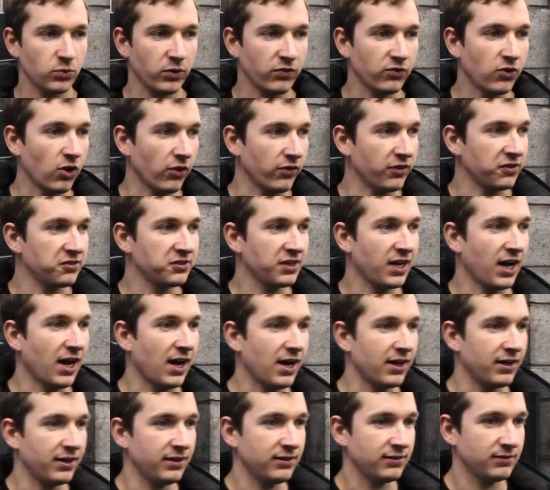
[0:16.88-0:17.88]
got this
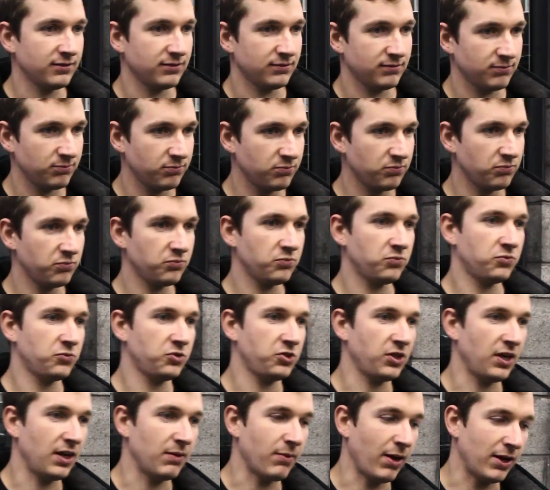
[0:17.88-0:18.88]
car in,
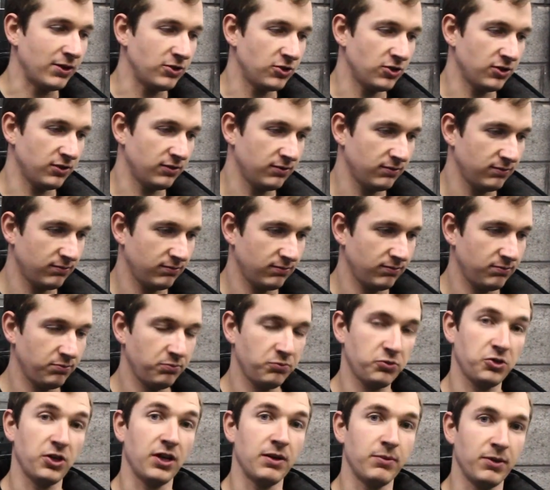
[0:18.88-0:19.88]
same engine,
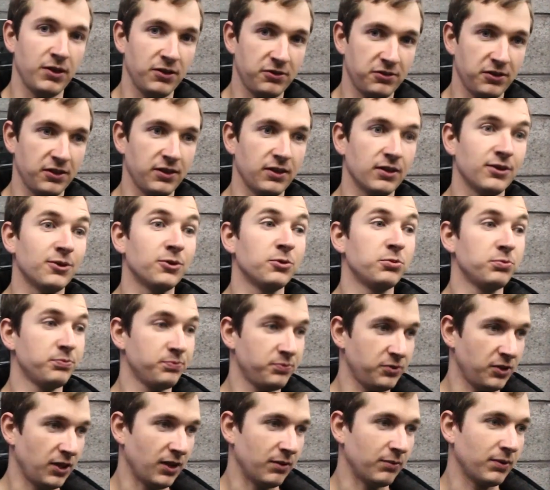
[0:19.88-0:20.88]
same ECU,
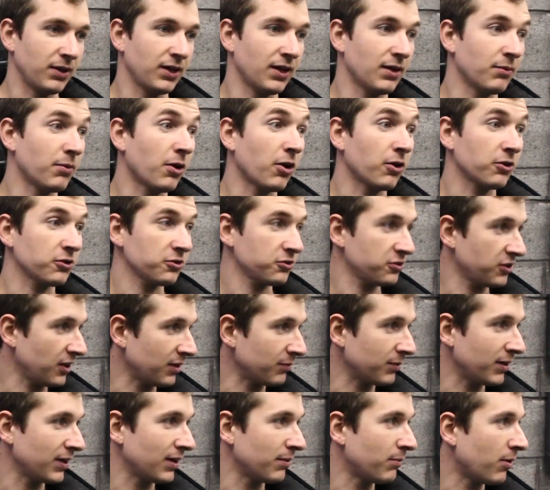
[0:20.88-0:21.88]
same
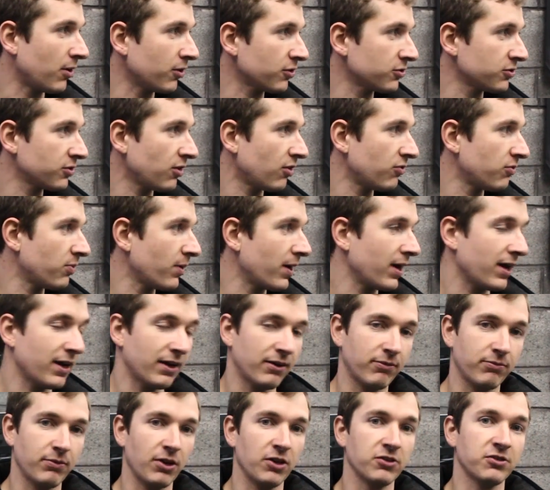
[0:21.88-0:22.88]
gearbox
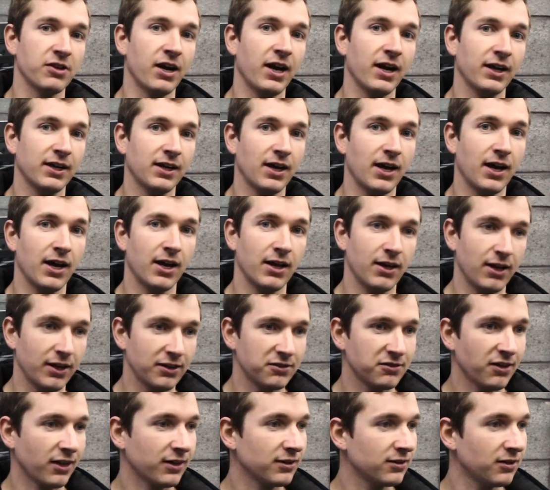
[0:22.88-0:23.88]
software as our car,
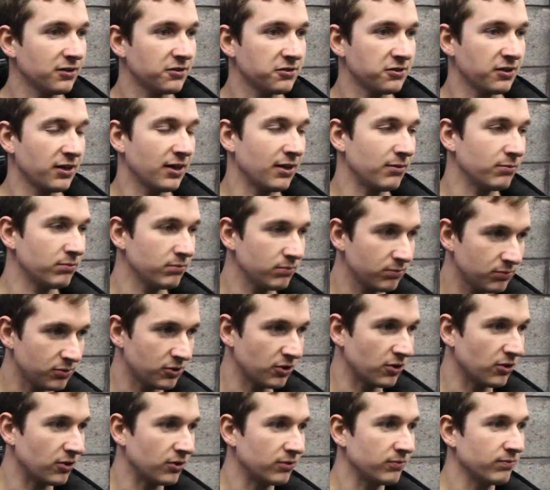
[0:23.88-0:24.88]
exactly the same.
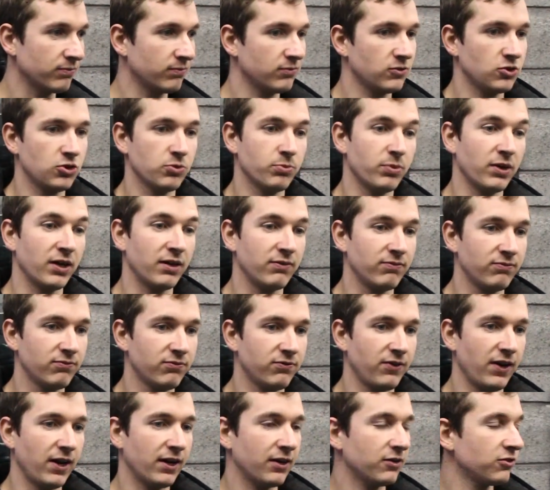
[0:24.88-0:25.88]
So it should be a
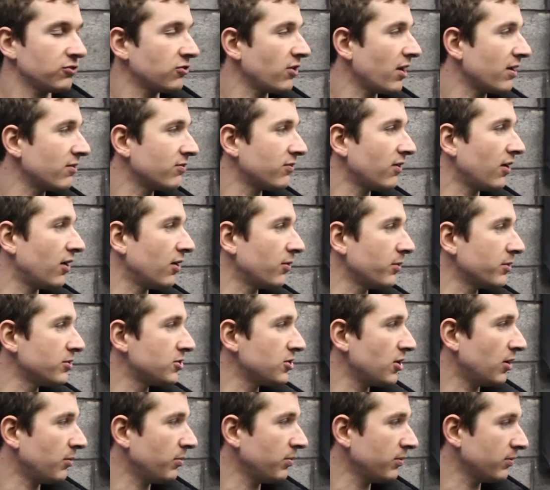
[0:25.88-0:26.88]
fairly straightforward
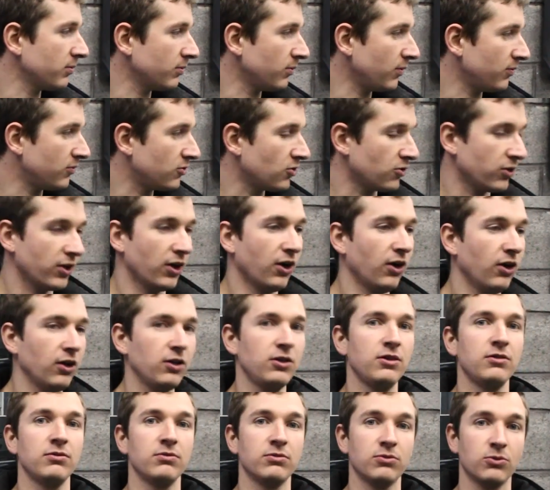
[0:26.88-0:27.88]
job. We've done it
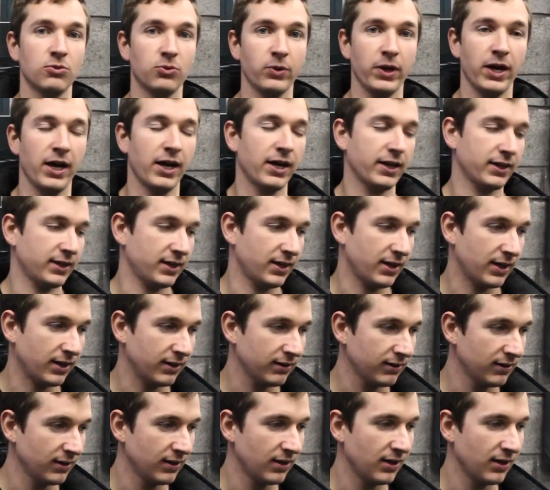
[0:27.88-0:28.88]
all with our car,
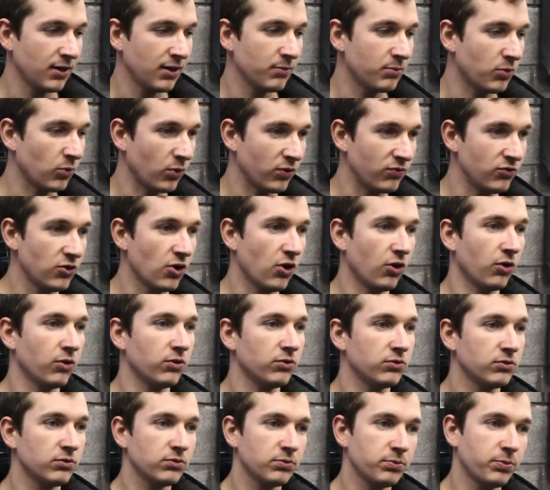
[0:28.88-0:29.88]
but we've not
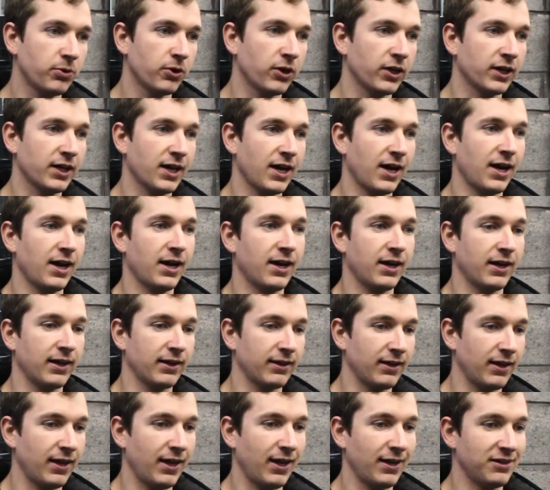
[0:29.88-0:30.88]
put a car
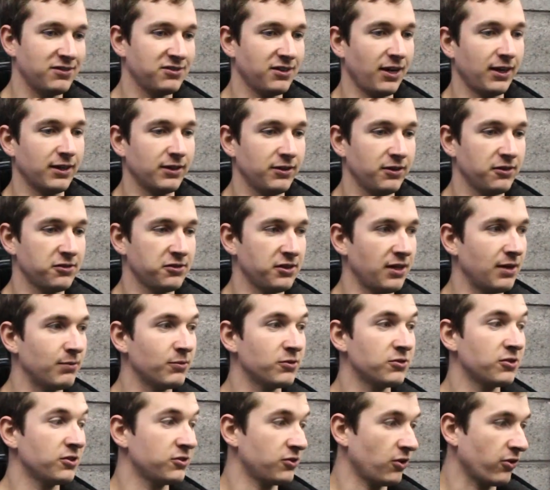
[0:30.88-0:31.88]
exactly the same
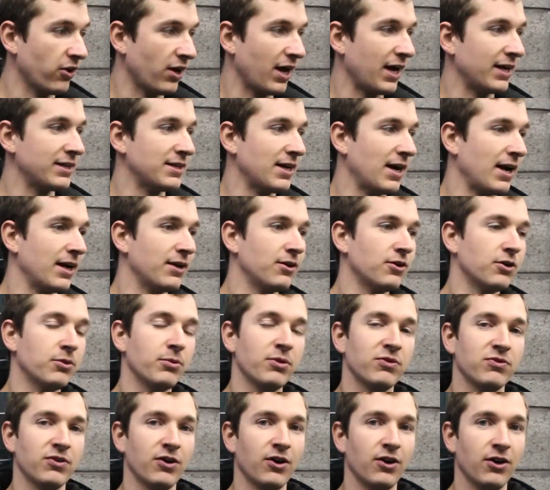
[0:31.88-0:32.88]
as this on our dyno
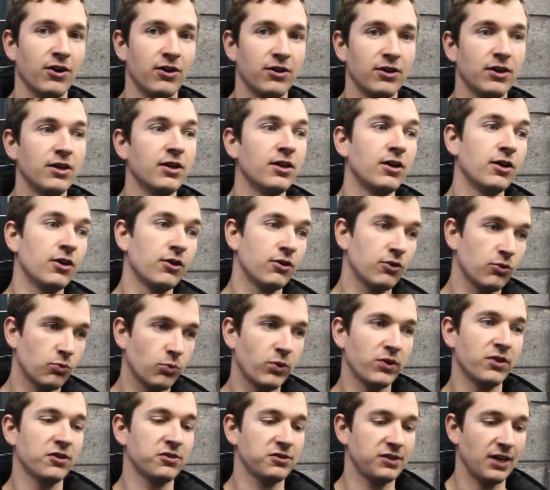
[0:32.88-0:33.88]
before
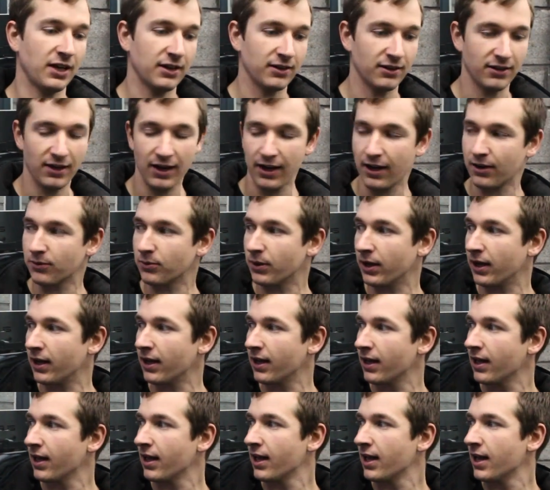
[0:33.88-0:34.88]
with the standard hardware.
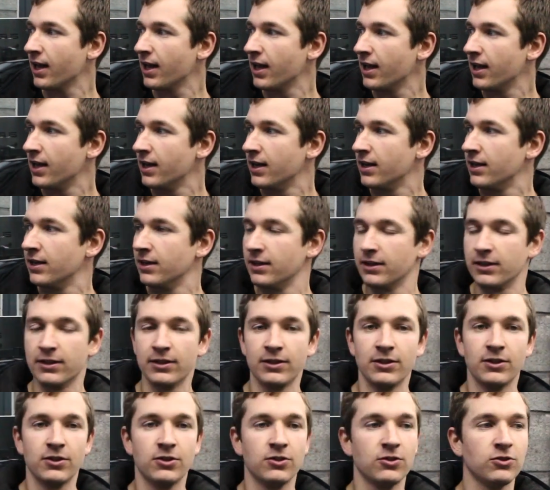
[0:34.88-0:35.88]

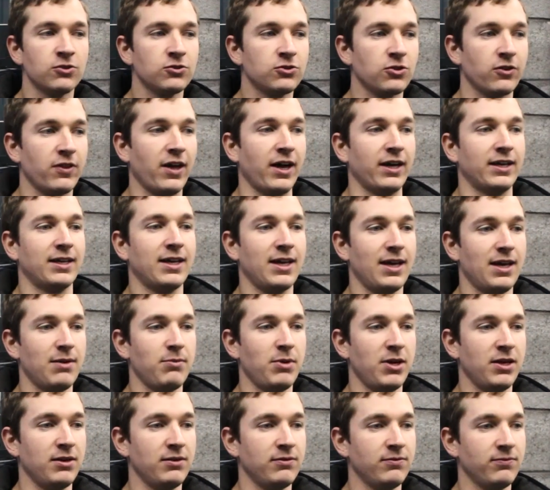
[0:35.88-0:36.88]
So that
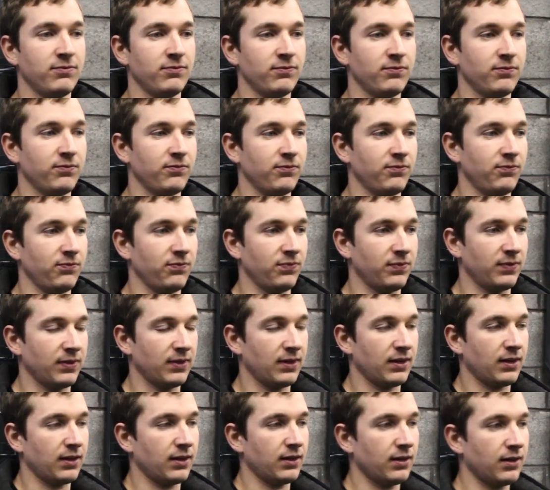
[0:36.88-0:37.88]
came in
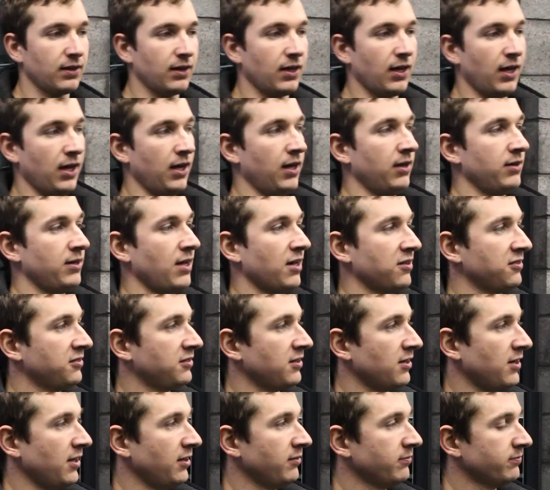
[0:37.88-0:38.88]

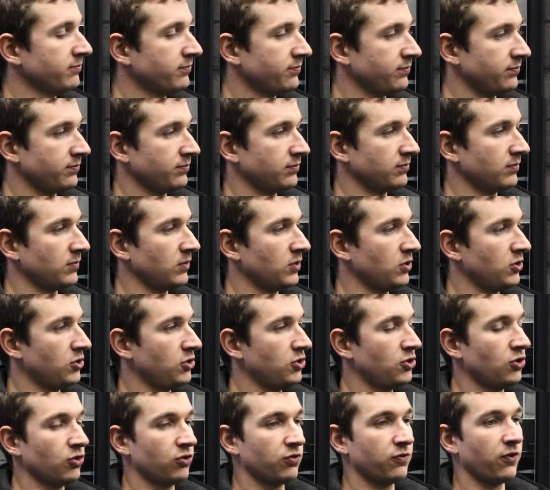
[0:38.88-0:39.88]
yesterday,
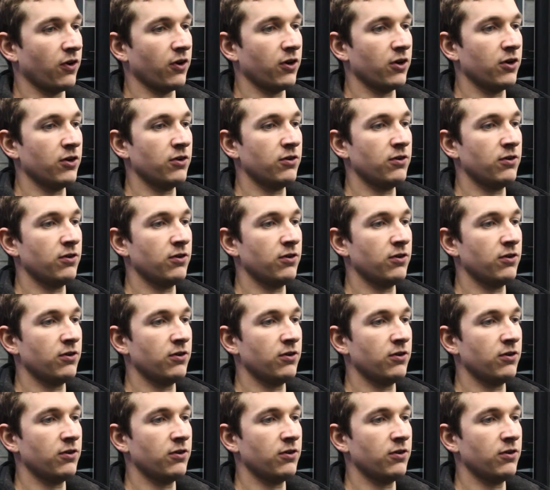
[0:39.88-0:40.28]
just straight